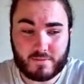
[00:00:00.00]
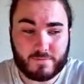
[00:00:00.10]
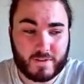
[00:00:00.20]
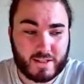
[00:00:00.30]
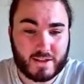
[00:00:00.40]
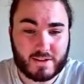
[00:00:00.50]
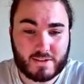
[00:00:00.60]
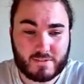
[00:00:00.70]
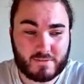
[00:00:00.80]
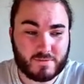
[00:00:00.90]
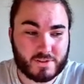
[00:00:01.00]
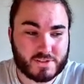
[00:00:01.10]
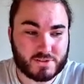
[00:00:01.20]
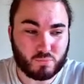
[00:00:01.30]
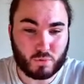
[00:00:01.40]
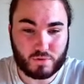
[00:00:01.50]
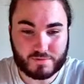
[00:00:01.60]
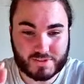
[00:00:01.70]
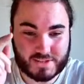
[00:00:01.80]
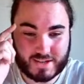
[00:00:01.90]
Villa versus
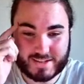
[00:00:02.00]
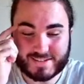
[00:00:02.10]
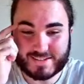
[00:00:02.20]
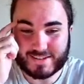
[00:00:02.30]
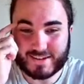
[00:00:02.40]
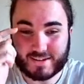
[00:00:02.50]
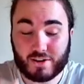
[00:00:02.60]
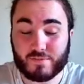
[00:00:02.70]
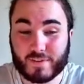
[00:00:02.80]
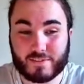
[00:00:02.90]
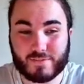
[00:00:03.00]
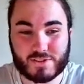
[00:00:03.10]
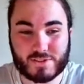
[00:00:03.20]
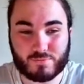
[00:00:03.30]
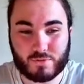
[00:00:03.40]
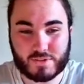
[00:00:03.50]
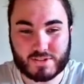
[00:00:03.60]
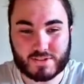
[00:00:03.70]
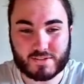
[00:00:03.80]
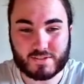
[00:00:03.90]
Wolves and not Villa versus
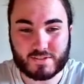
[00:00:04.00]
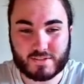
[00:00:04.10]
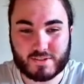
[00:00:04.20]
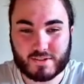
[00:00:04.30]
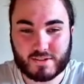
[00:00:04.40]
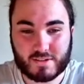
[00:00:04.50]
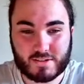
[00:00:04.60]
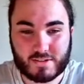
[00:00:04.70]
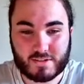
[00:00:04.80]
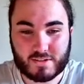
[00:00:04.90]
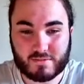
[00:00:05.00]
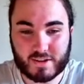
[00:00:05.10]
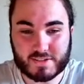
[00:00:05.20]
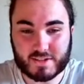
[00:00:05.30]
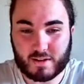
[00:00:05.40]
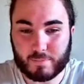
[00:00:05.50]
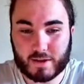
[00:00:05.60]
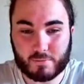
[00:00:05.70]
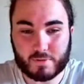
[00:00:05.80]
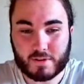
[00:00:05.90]
Wolves, Grey Star
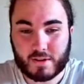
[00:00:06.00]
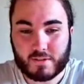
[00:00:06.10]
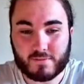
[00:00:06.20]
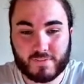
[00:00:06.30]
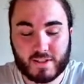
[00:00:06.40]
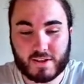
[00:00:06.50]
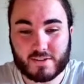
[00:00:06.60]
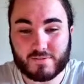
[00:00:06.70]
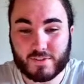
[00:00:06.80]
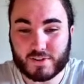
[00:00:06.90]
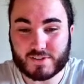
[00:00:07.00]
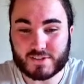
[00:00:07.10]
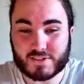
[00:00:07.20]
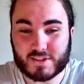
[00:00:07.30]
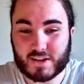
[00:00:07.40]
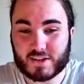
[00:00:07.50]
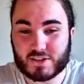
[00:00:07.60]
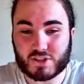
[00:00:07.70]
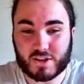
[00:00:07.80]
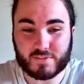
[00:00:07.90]
Penguin. Villa versus
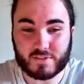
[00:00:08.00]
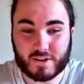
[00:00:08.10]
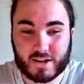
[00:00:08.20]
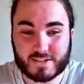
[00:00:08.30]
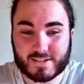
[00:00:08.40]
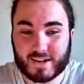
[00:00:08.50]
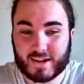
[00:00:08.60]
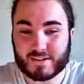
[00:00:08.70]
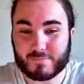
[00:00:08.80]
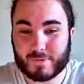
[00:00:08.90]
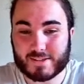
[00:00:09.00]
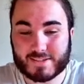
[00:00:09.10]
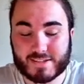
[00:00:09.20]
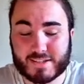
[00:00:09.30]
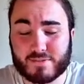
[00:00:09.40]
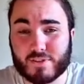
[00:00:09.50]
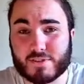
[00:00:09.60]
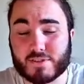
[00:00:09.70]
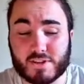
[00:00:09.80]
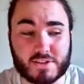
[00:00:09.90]
Sheffield United and Man City
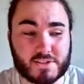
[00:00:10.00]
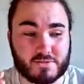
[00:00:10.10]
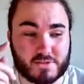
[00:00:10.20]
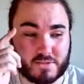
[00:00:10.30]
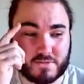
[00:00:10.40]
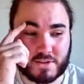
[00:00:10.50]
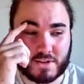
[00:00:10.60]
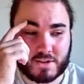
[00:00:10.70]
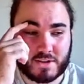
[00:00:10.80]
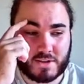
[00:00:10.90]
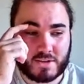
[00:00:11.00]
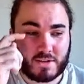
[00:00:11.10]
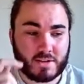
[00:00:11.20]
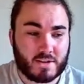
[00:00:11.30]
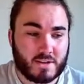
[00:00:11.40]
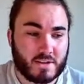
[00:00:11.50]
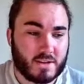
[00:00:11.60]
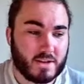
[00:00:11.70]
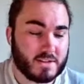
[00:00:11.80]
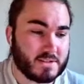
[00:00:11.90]
versus Arsenal. So
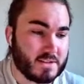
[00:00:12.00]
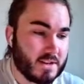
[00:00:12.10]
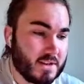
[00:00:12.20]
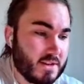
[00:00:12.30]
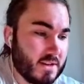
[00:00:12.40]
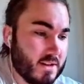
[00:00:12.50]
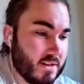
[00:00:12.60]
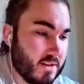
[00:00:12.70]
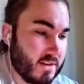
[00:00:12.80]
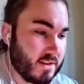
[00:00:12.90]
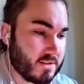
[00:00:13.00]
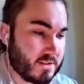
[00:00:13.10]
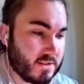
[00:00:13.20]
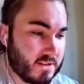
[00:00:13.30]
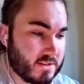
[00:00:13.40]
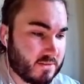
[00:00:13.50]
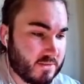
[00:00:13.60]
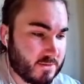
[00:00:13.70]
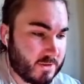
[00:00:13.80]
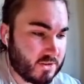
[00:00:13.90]
it's going
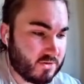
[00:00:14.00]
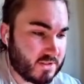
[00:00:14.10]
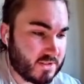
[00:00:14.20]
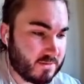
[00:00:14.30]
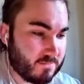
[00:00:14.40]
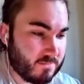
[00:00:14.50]
to be interesting.